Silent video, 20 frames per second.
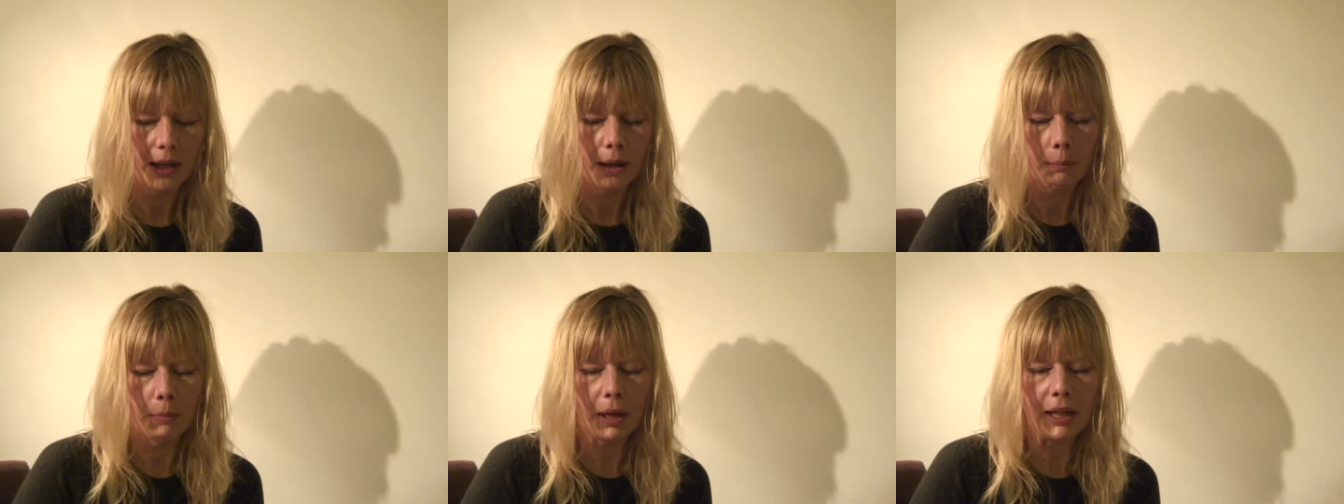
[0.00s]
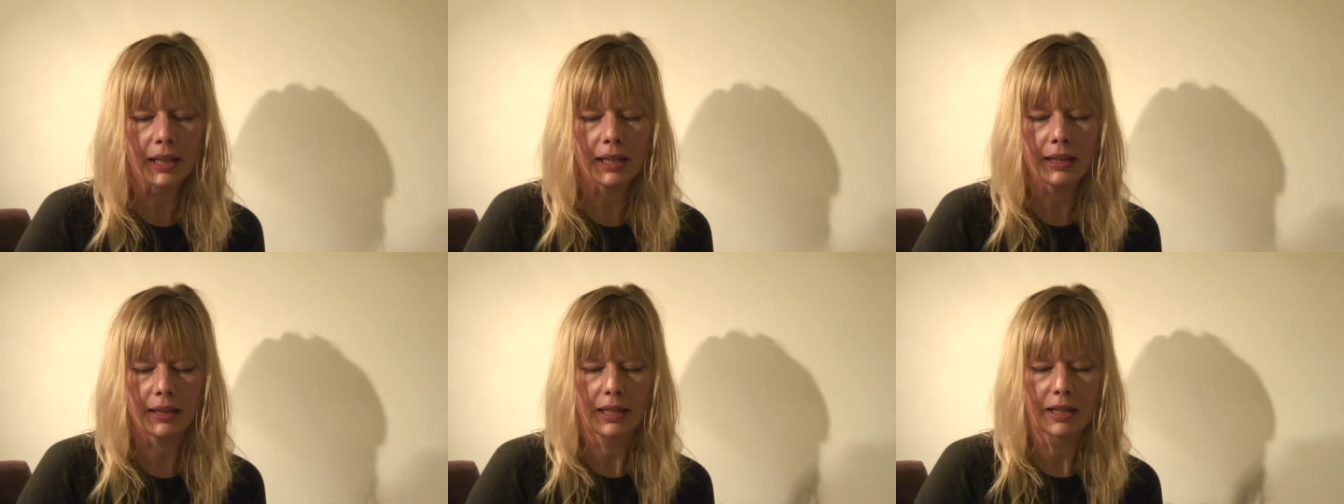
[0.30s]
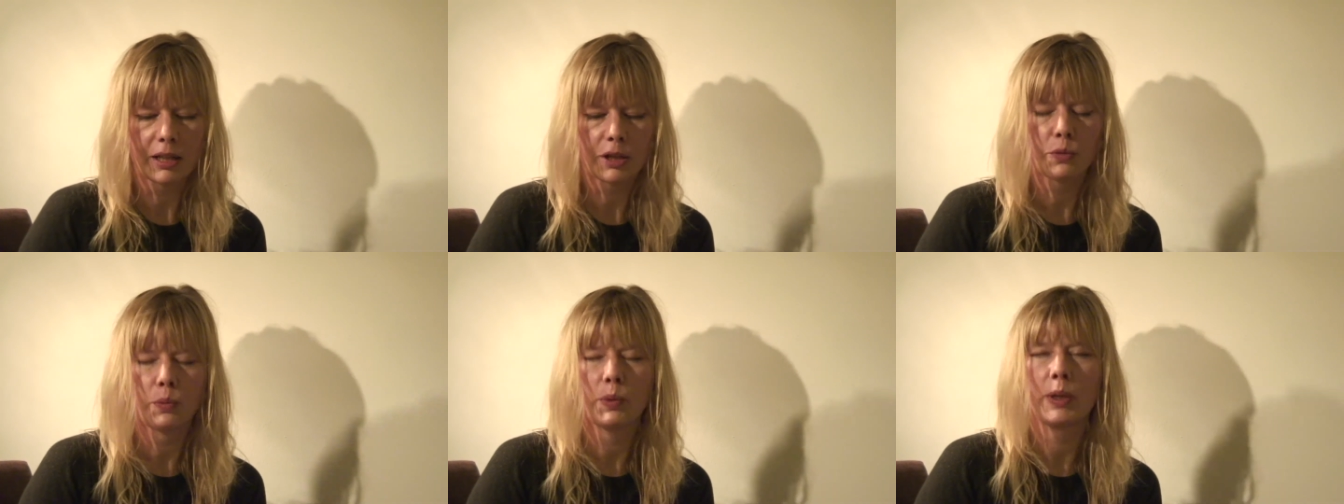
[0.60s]
Many
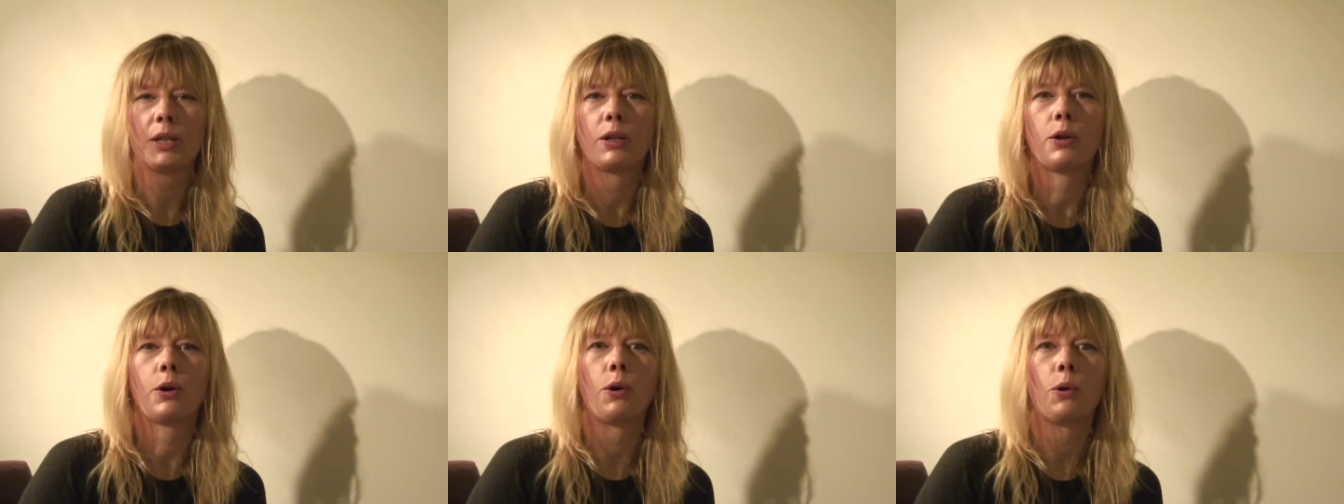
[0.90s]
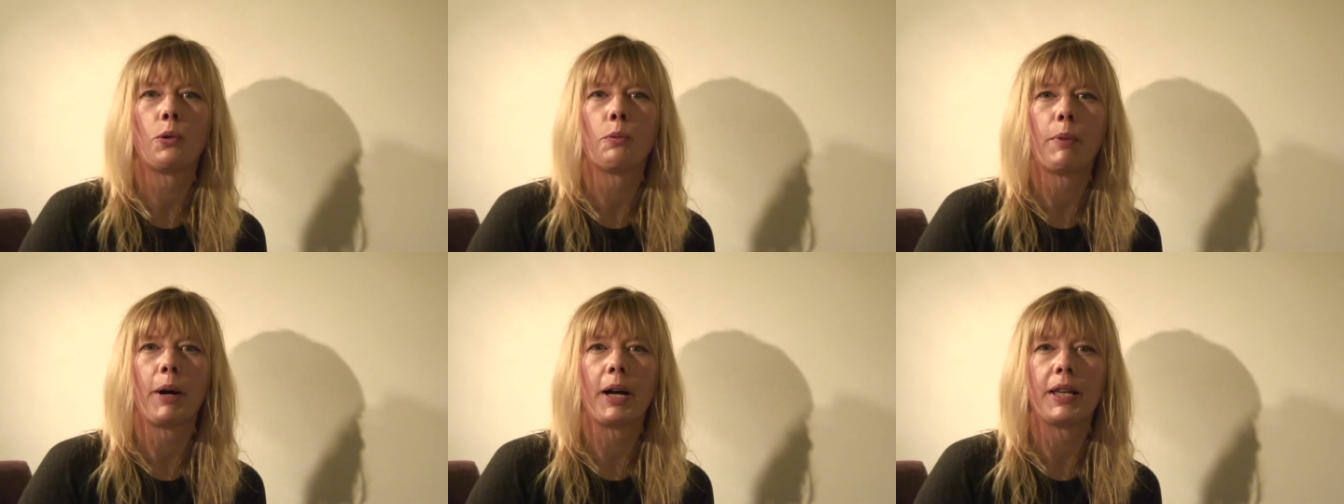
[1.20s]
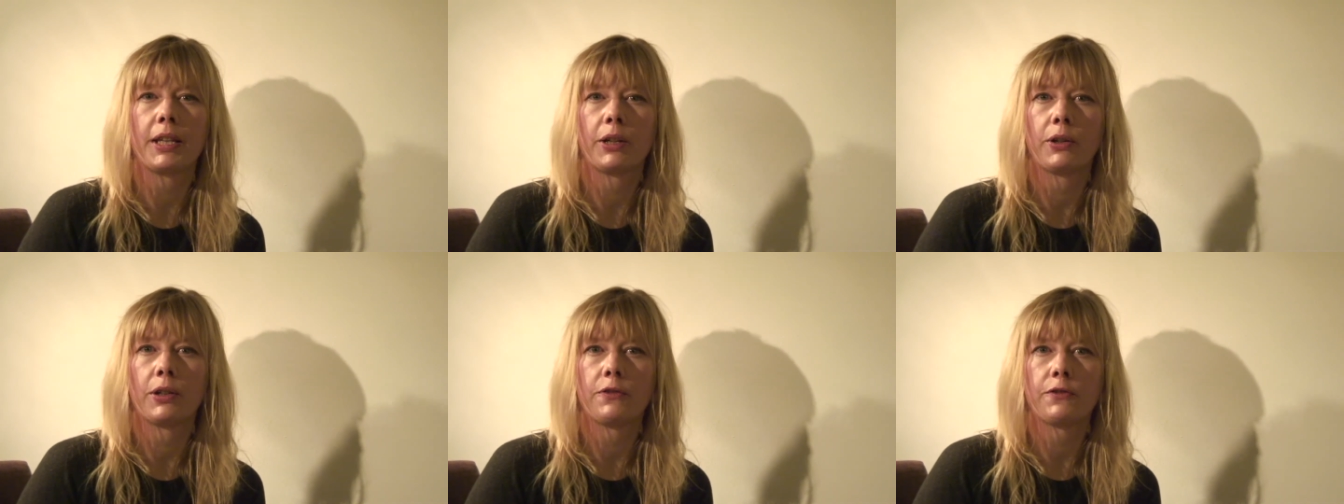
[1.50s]
things we know by
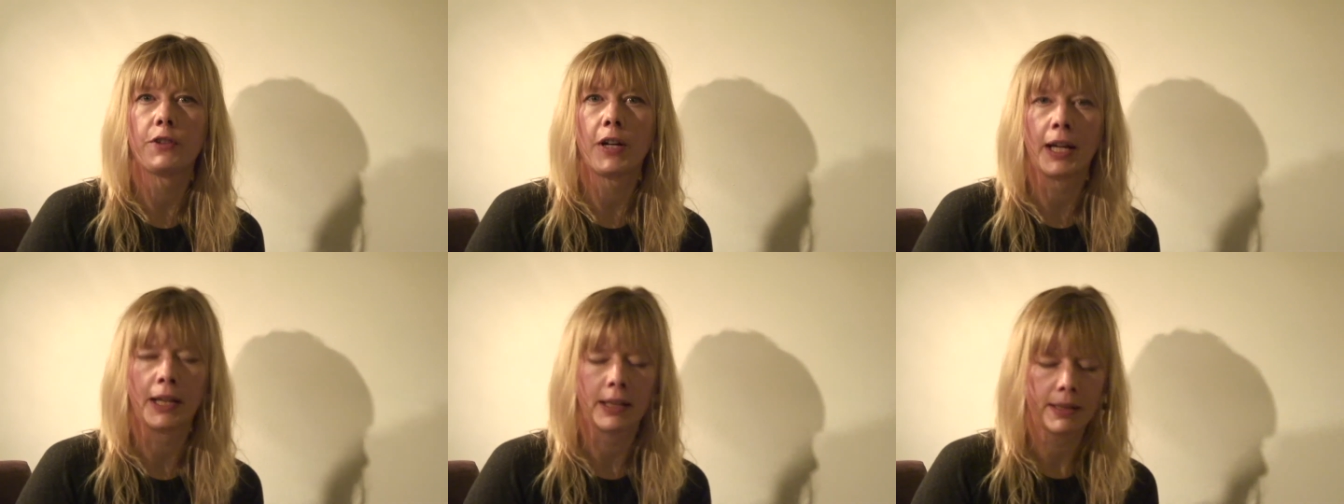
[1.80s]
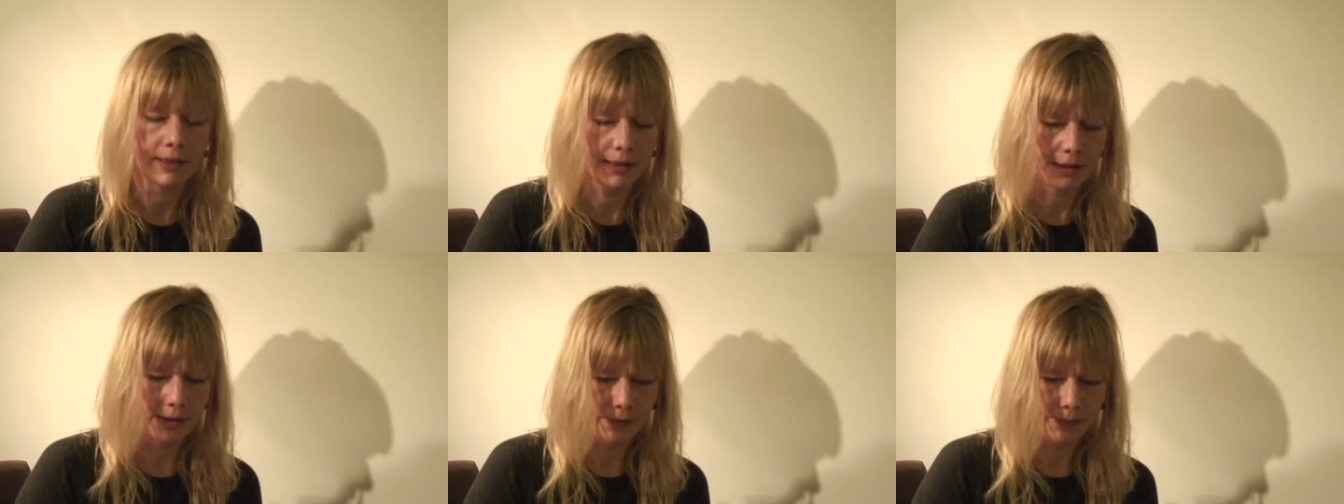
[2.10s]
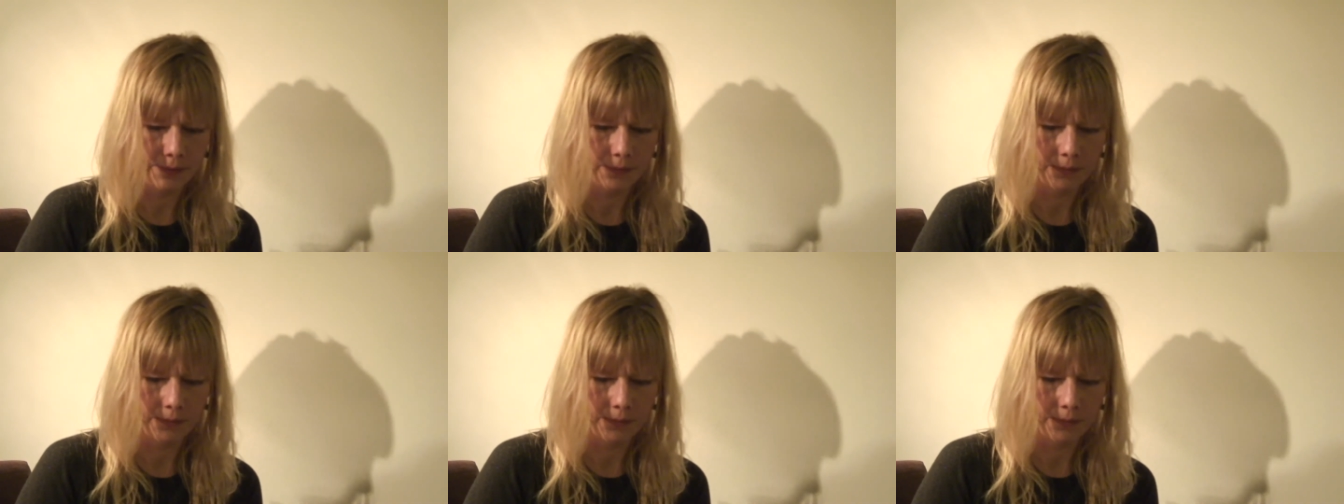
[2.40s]
their effects.